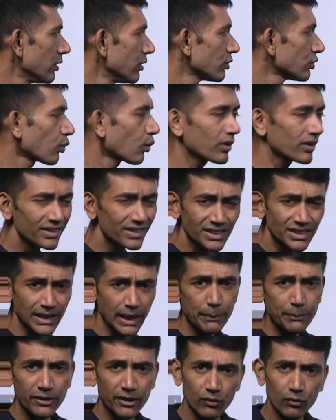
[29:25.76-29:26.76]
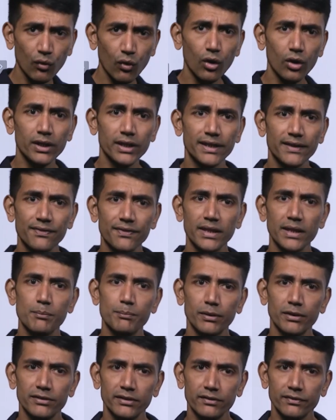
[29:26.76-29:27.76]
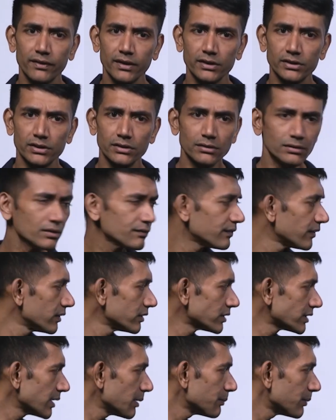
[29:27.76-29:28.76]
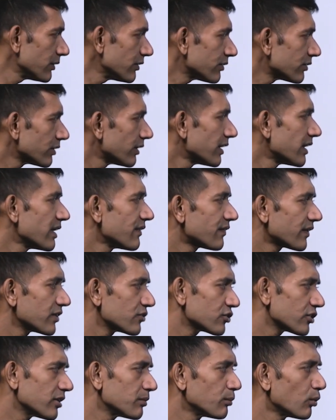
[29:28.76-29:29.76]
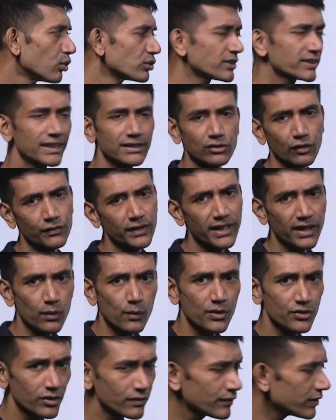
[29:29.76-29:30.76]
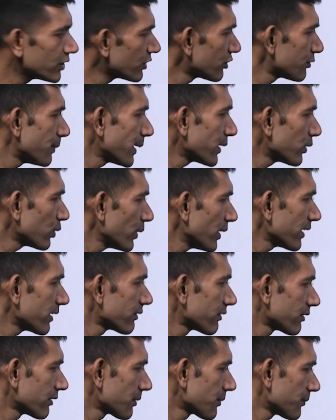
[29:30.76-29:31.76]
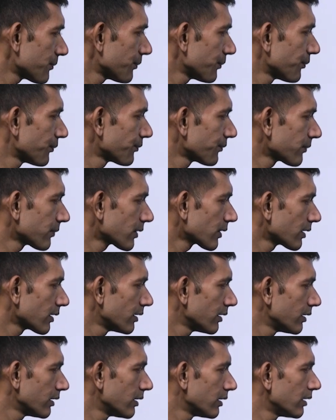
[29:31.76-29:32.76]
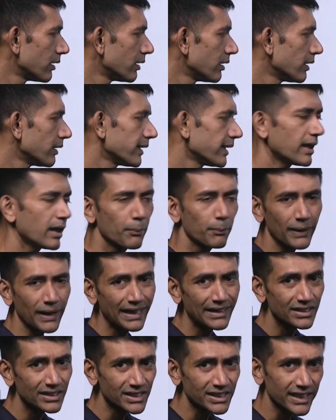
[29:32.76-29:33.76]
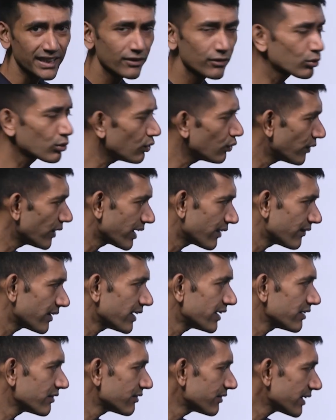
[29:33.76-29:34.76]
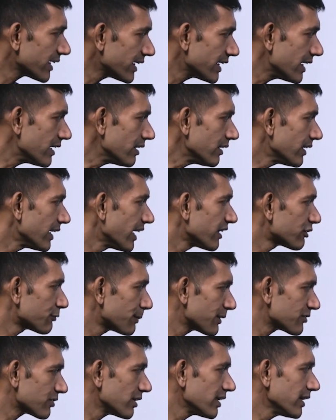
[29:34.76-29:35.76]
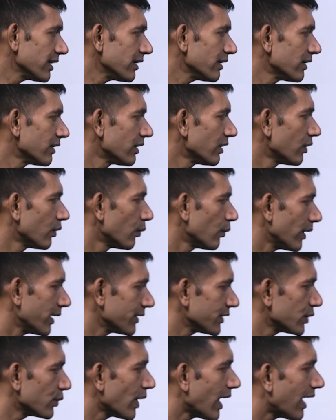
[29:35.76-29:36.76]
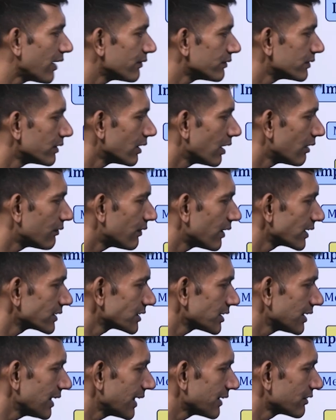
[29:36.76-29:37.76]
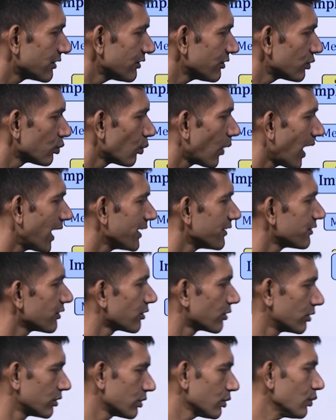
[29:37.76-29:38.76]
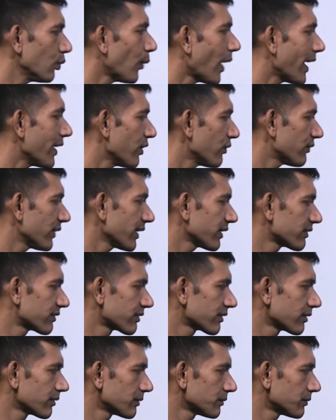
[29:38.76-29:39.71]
So what are the steps involved in the implicit function? The first step is differentiate both sides of the equation with respect to x. Then apply the chain rule wherever it is needed, especially when you have a function like this y is equal to y of x.